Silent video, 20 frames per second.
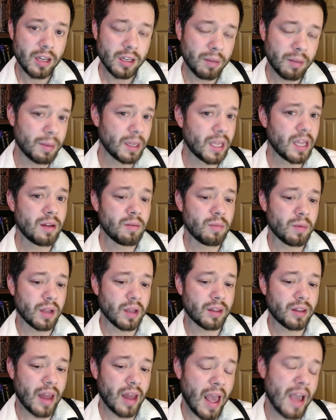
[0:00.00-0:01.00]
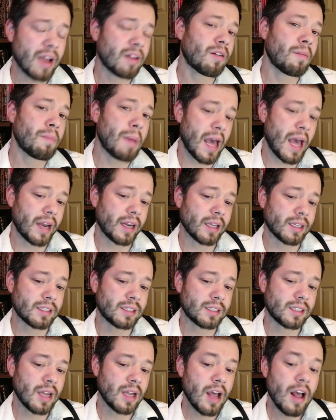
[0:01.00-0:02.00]
To begin with,
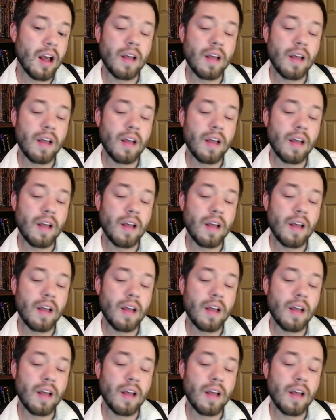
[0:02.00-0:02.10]
acrobatics.